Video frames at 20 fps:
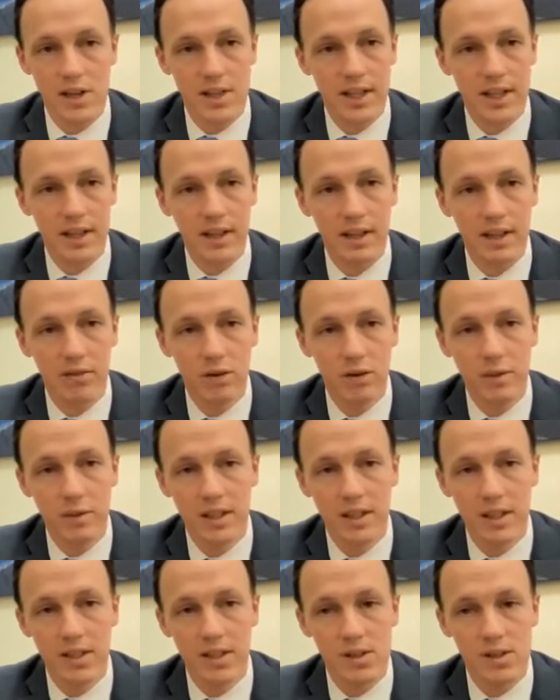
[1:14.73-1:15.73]
a state level
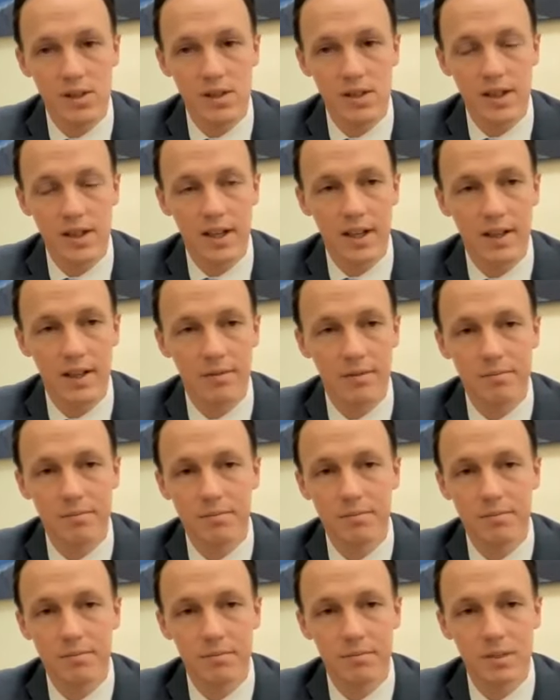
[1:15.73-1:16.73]
because
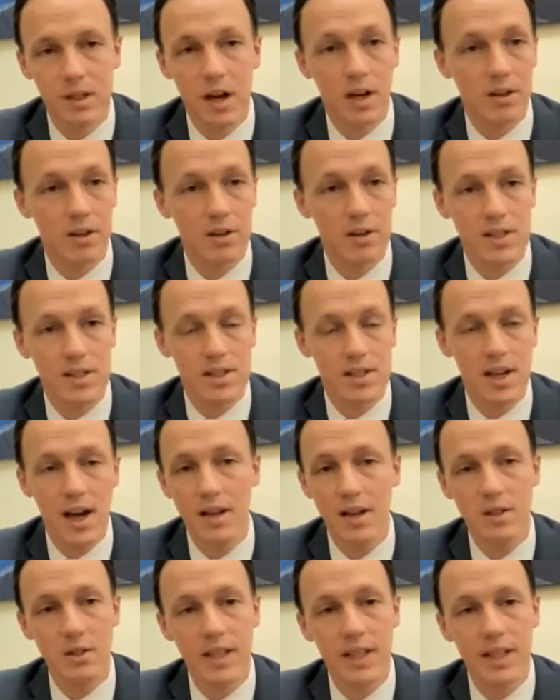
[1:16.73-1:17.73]
Congress is not
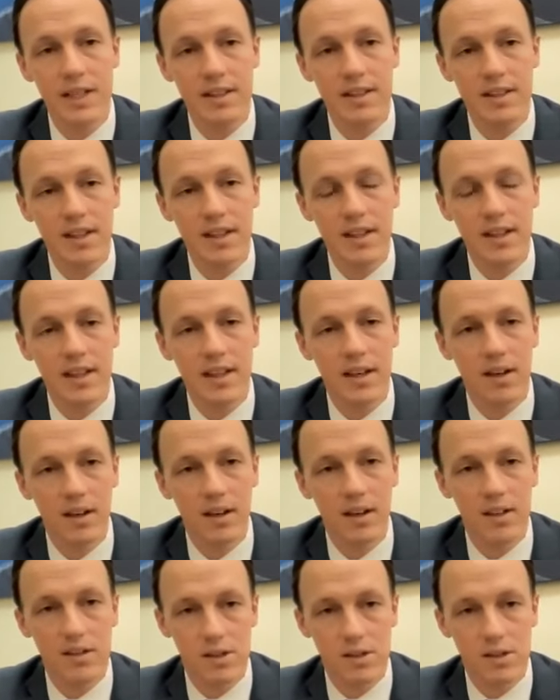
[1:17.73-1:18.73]
doing anything, and our
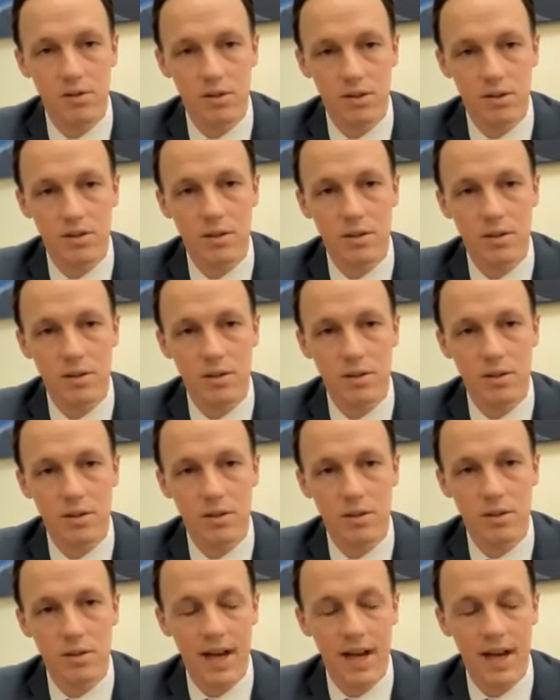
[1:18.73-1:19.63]
constituents are demanding